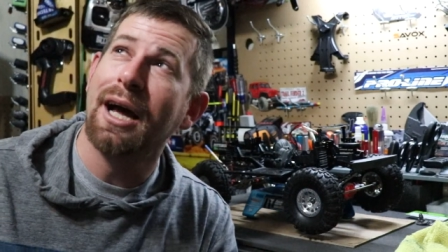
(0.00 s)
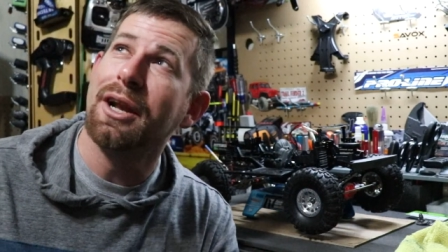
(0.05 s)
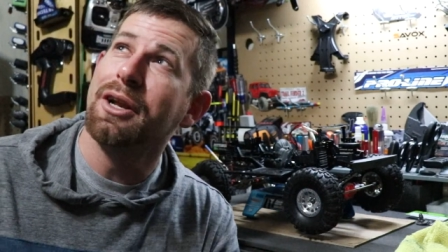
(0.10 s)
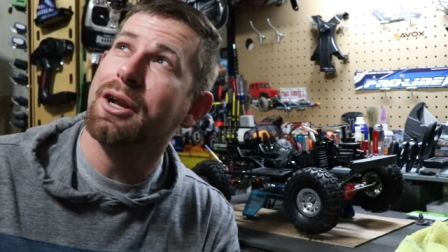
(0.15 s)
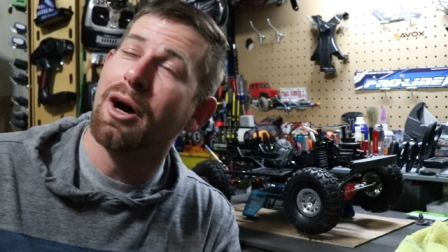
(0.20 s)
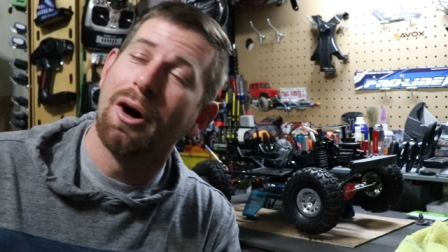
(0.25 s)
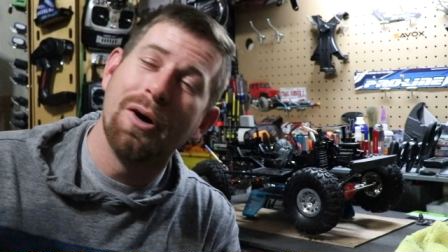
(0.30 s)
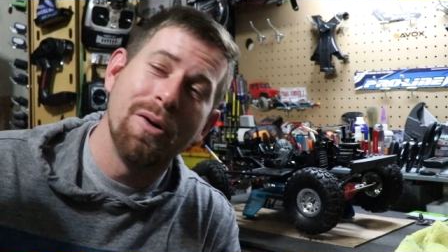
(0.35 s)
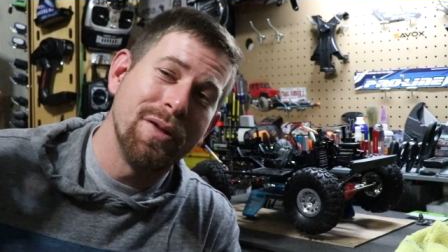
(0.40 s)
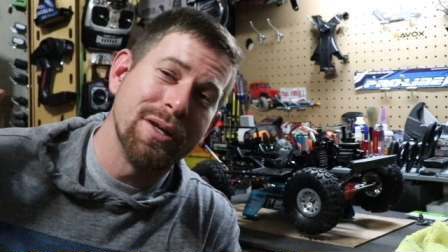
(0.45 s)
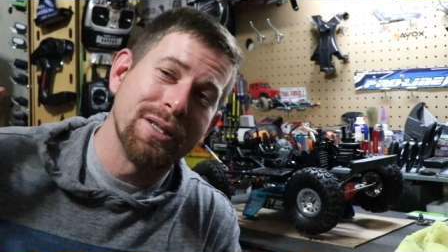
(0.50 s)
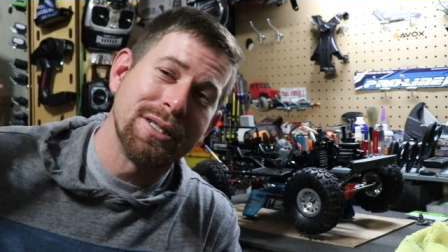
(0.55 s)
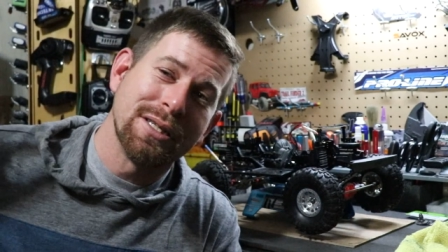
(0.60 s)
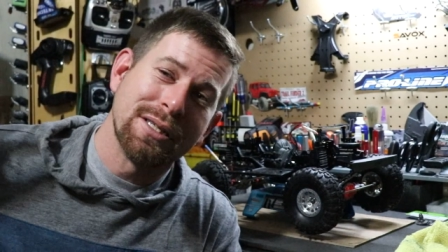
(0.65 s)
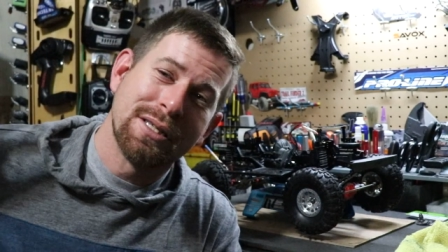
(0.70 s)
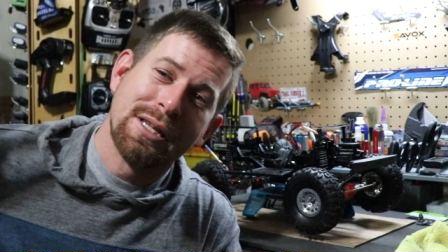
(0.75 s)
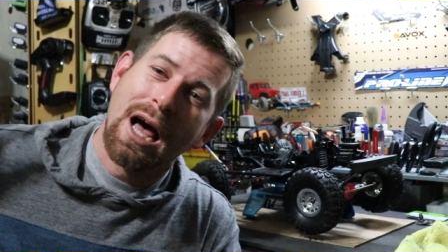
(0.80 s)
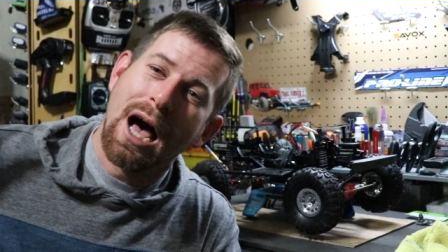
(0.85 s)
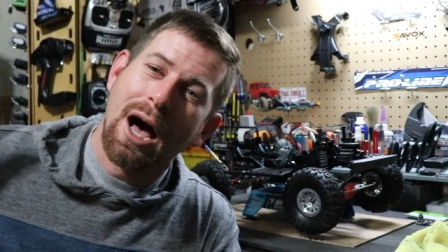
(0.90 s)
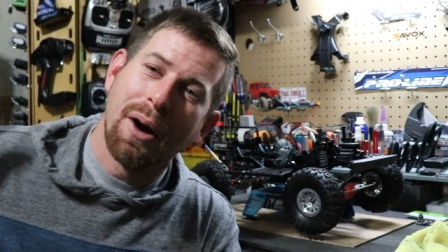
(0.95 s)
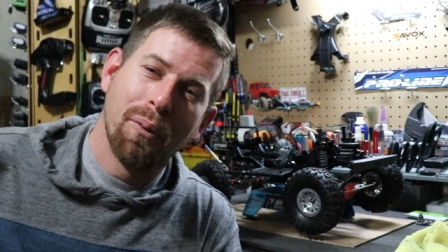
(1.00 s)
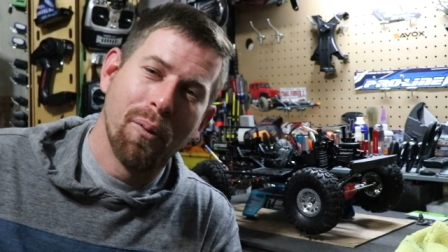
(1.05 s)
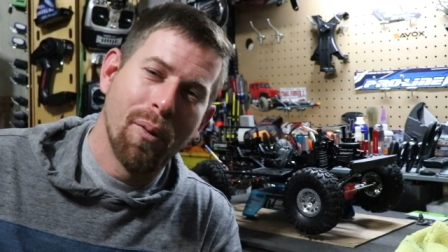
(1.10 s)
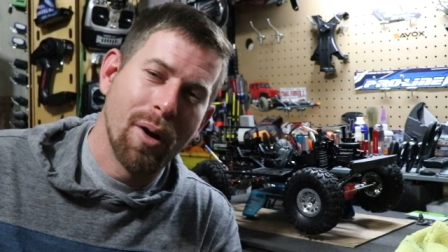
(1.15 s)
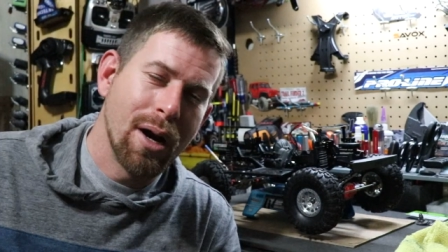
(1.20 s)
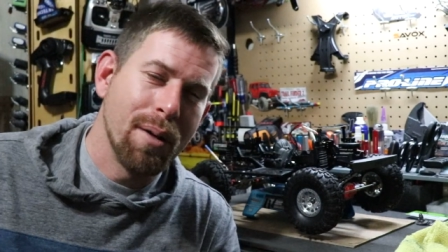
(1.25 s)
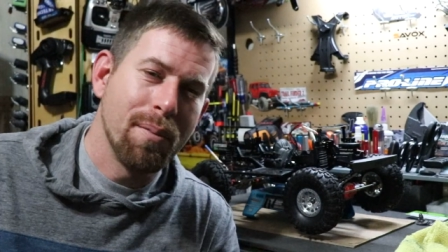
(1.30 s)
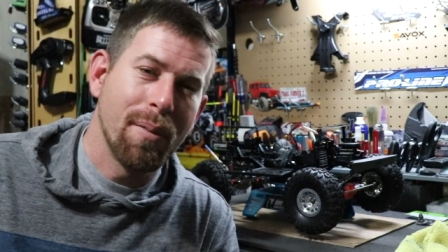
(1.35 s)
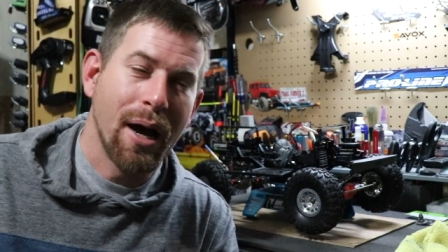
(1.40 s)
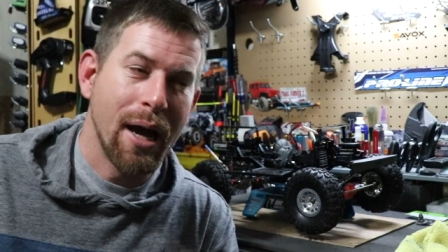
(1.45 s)
I know this is not
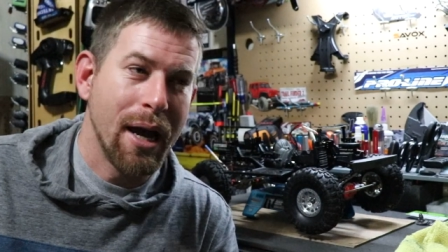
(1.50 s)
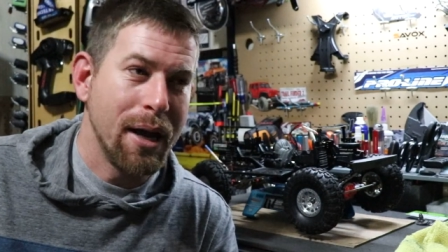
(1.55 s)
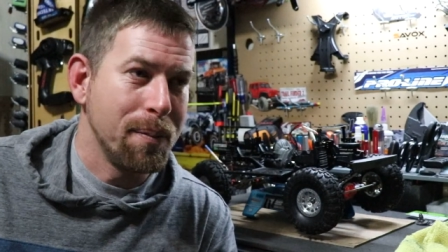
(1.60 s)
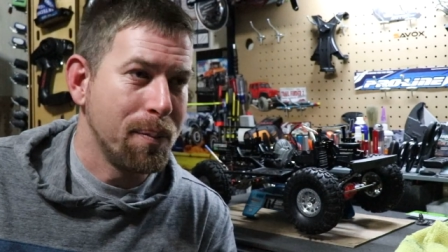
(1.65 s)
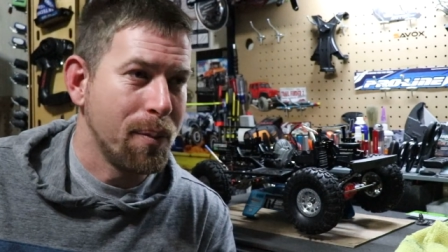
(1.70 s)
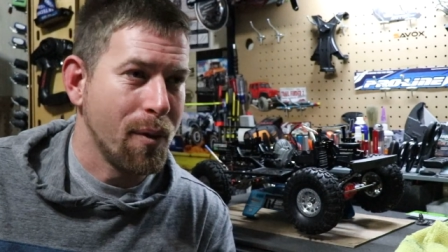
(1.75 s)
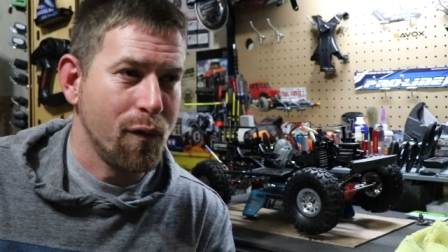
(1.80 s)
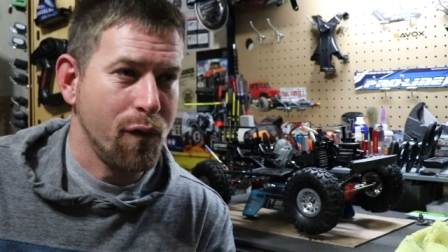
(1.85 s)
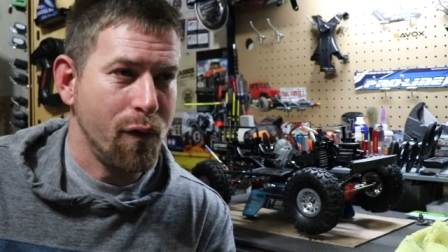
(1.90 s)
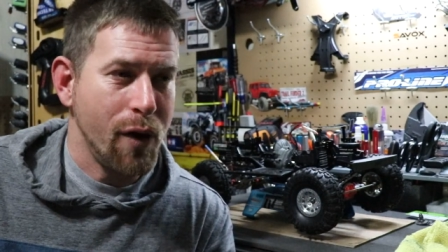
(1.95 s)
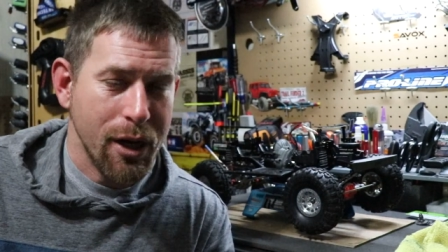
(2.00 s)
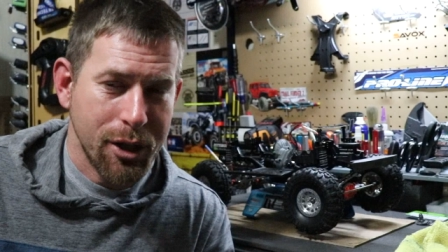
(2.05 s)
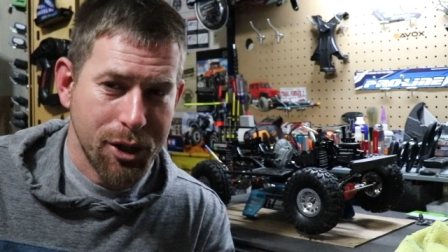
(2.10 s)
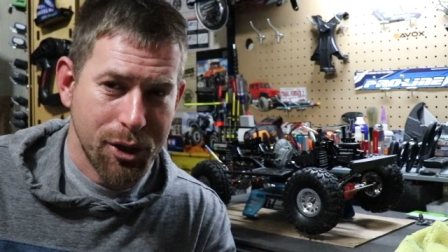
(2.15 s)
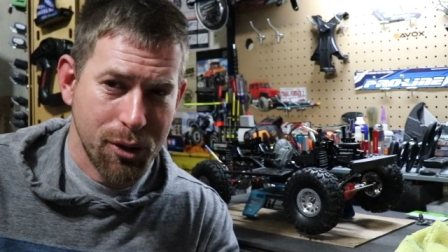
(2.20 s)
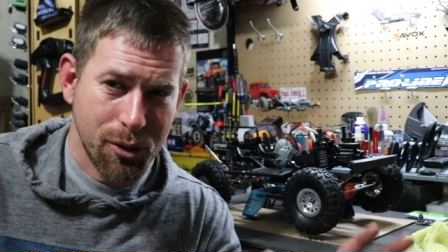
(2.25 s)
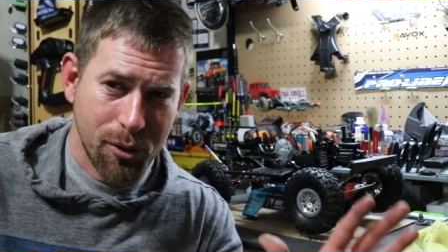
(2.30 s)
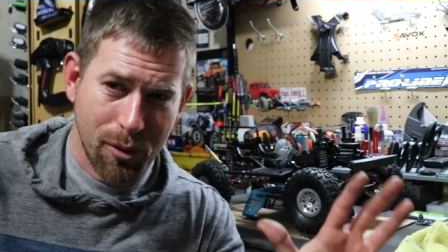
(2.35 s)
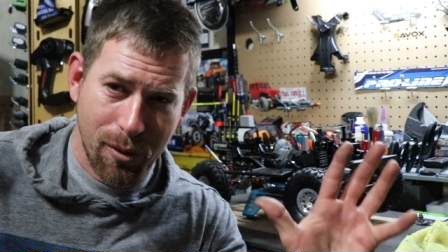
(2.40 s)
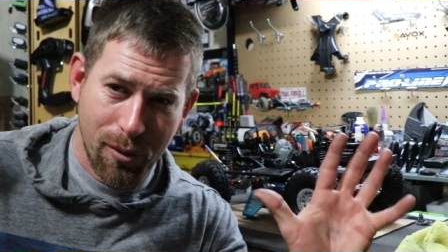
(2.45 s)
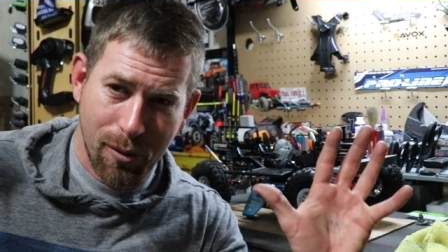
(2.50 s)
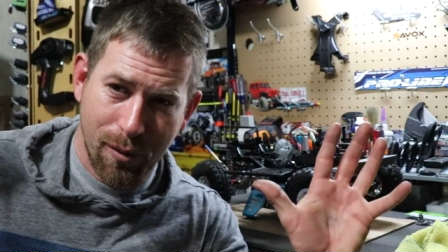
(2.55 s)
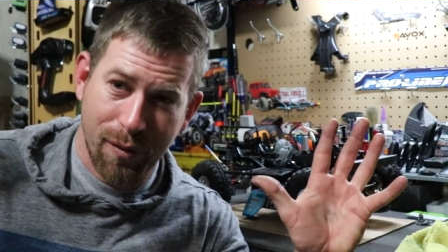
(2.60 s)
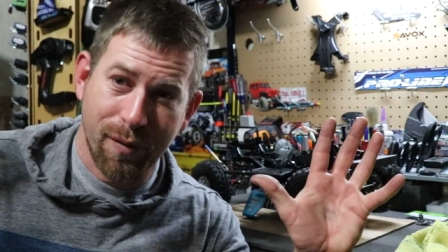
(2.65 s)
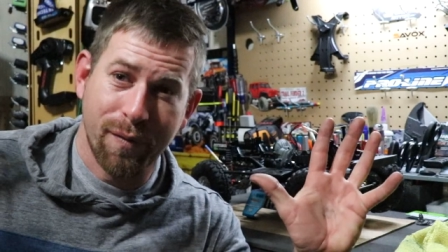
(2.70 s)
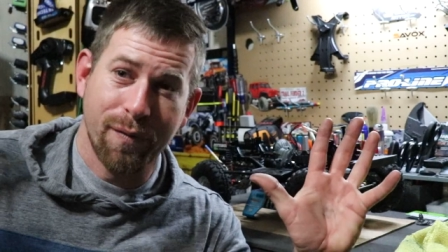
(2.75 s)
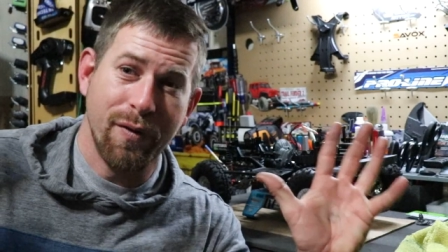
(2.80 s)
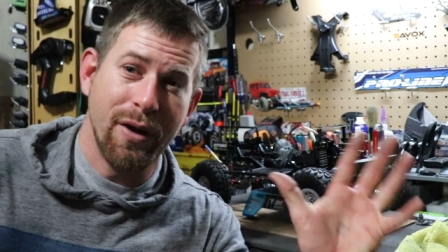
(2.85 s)
one of my professional